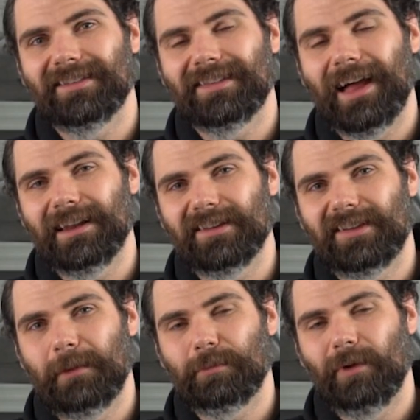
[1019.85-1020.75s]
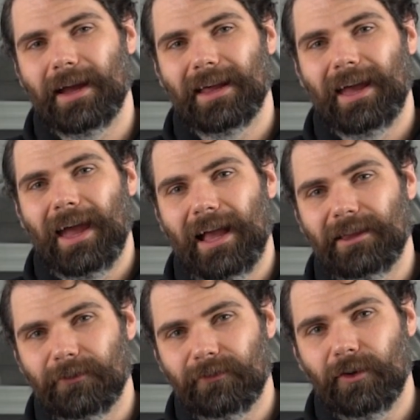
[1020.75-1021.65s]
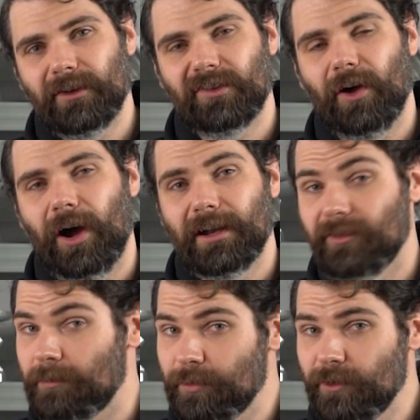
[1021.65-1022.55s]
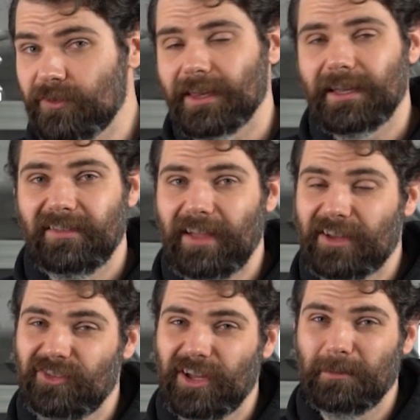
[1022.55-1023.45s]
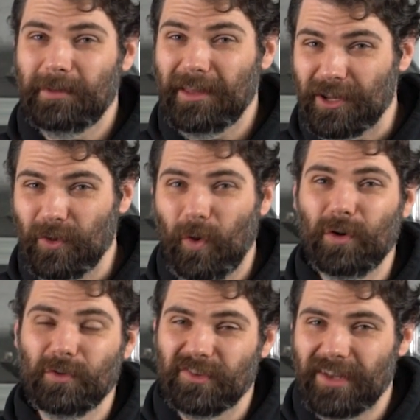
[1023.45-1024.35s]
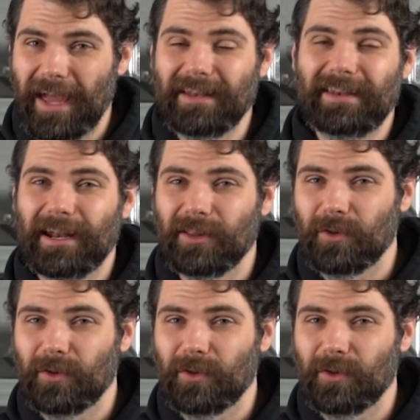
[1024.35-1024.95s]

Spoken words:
start to separate, and your first sign of a boost leak is actually going to be like an oil stain down in the